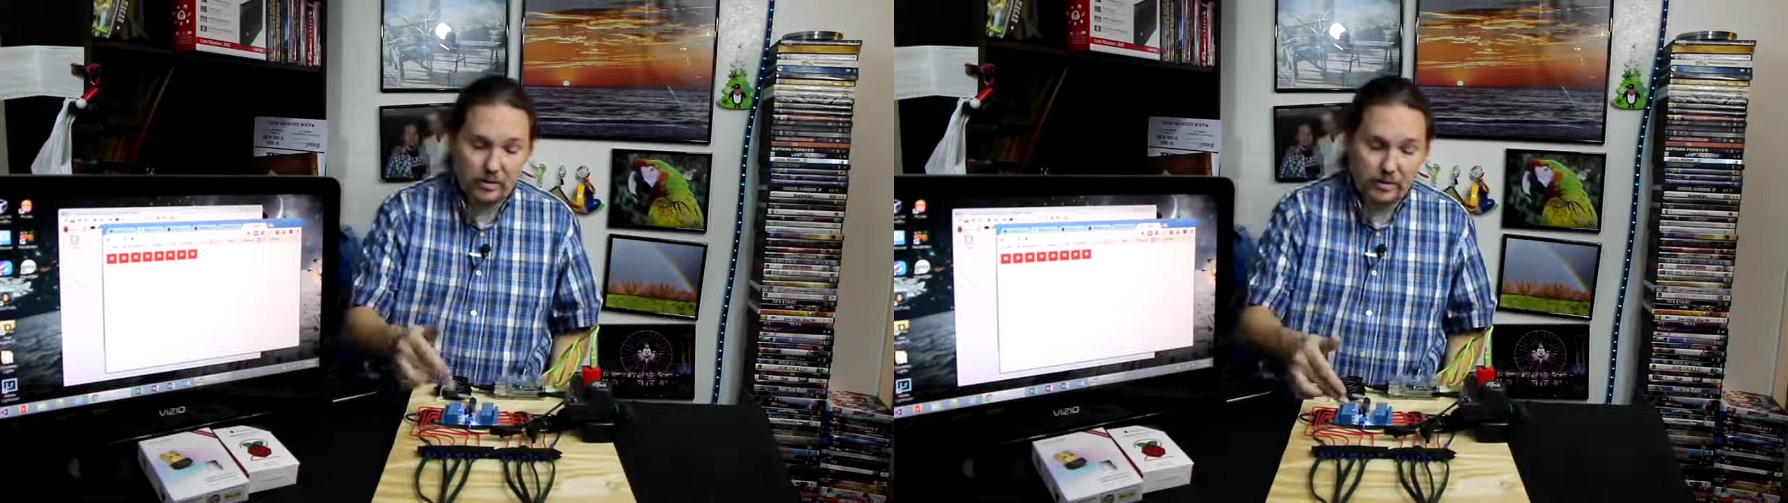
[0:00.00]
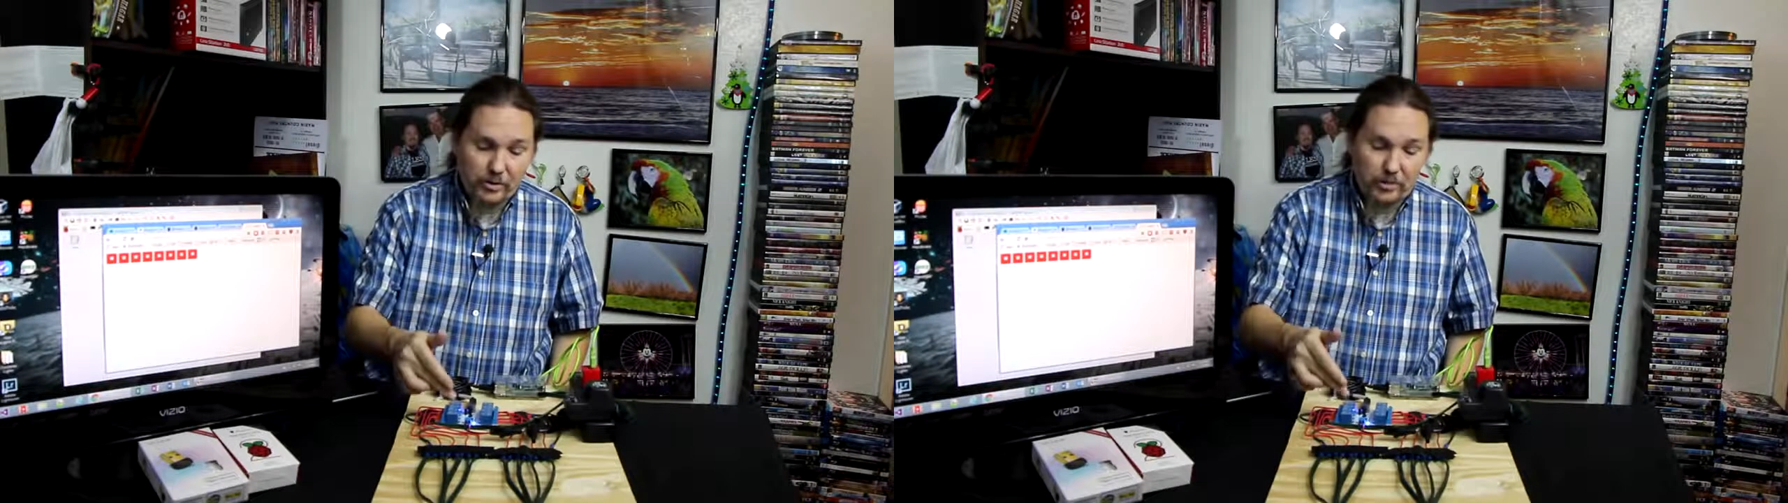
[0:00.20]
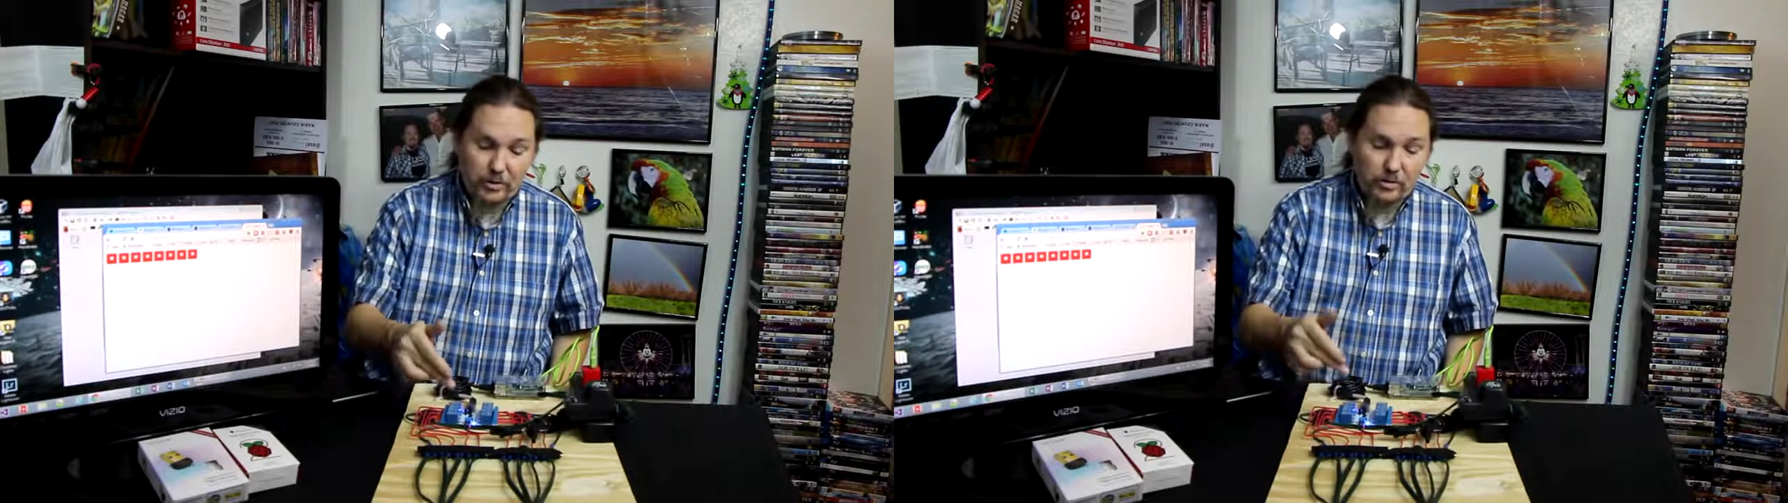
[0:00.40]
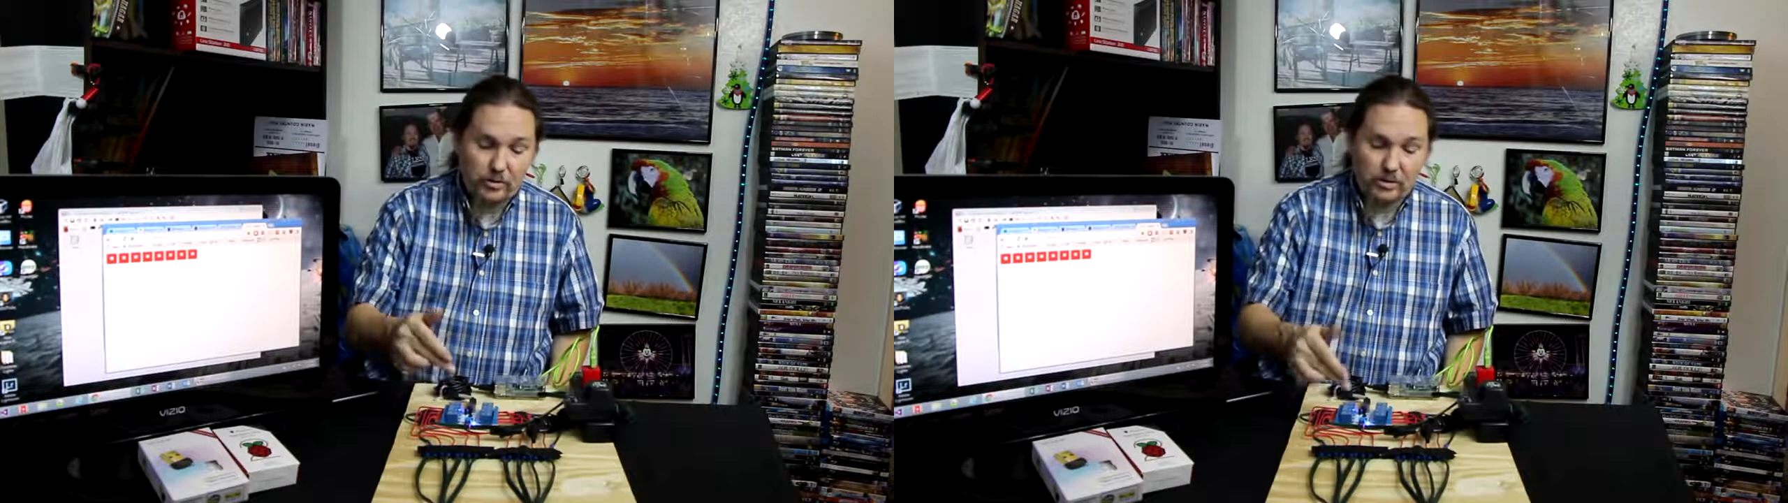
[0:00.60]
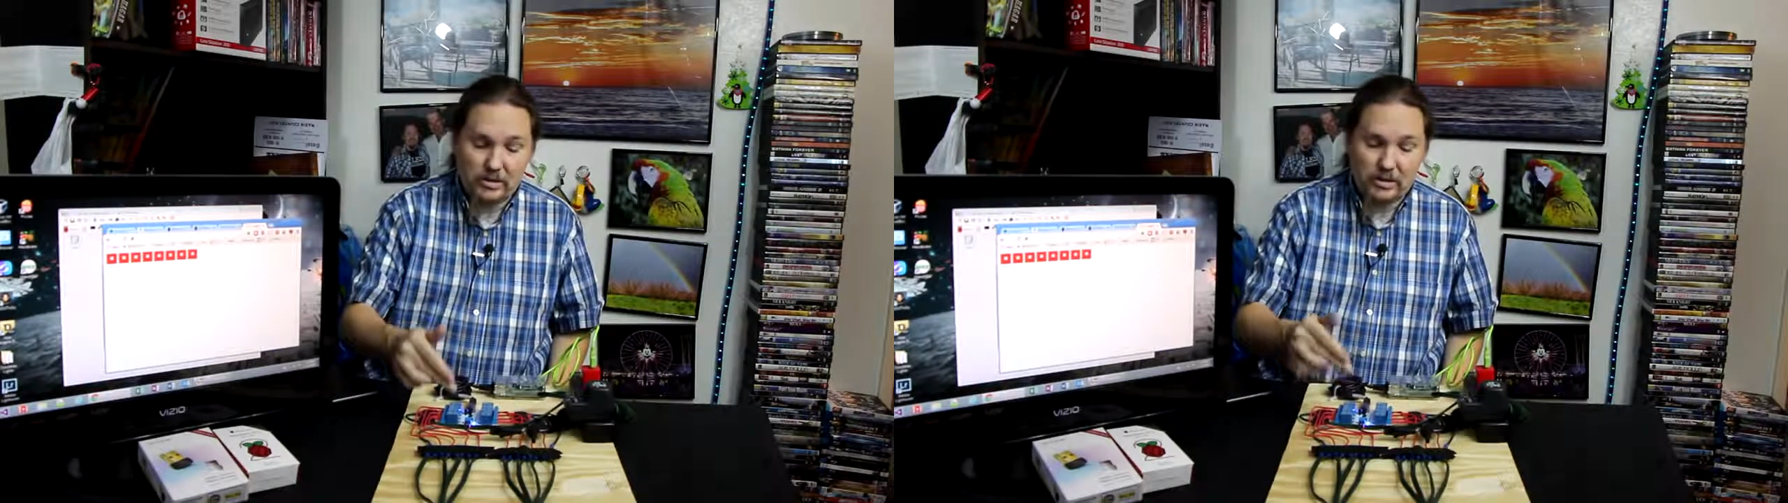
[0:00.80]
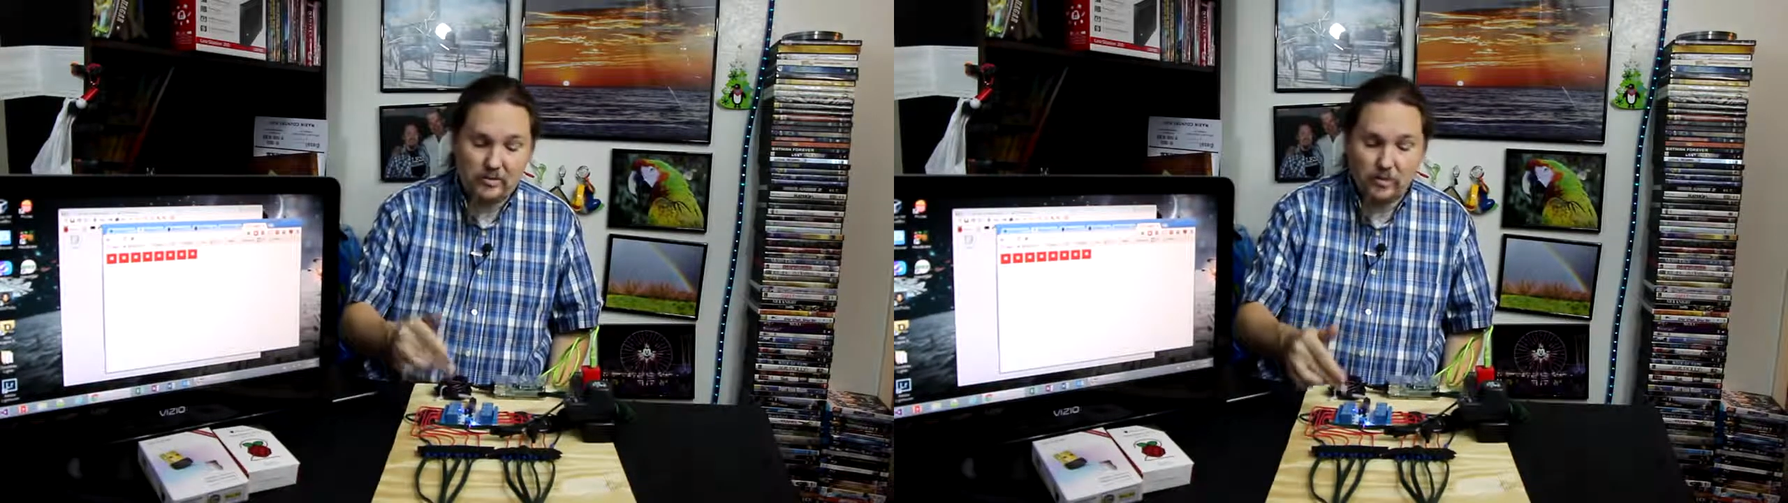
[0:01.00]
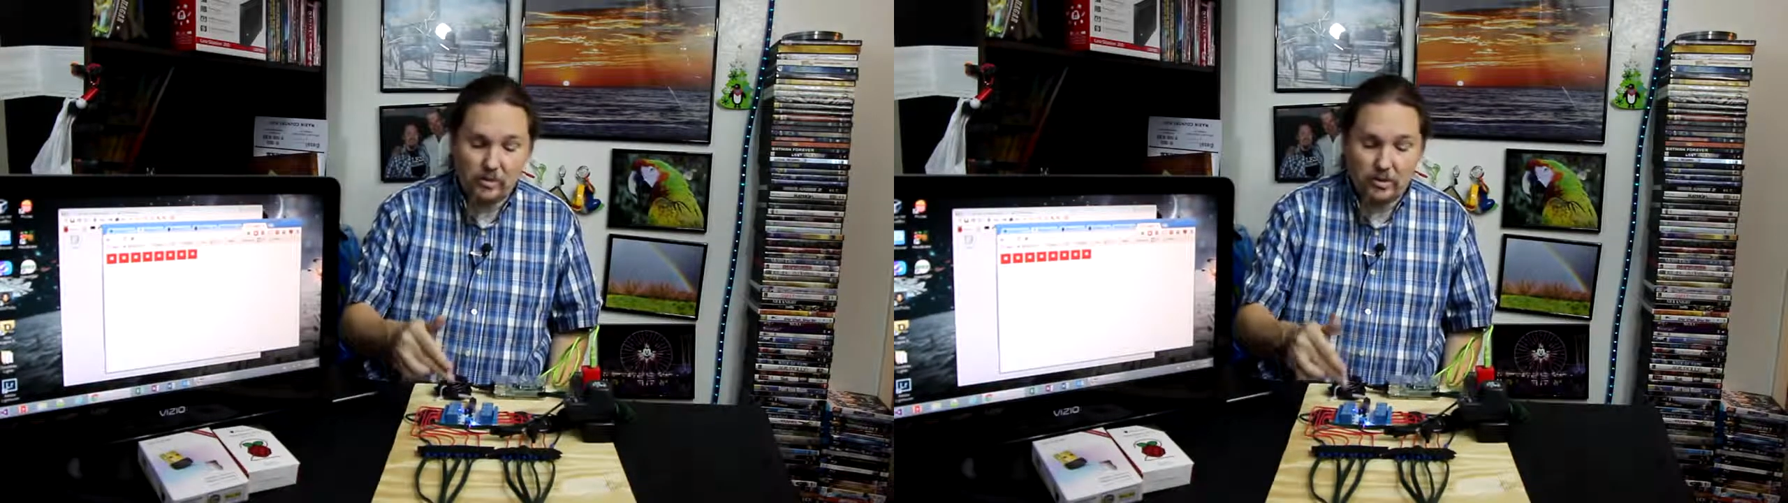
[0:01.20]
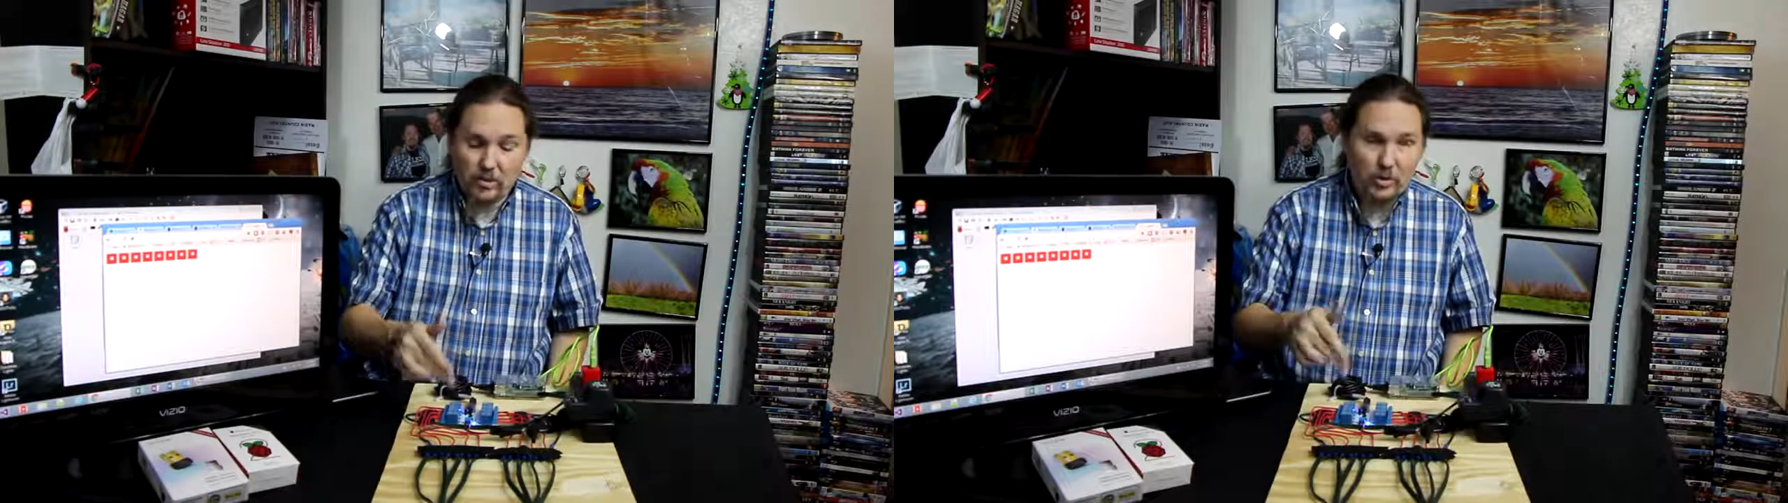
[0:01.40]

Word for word: thirty-two, sixty-four,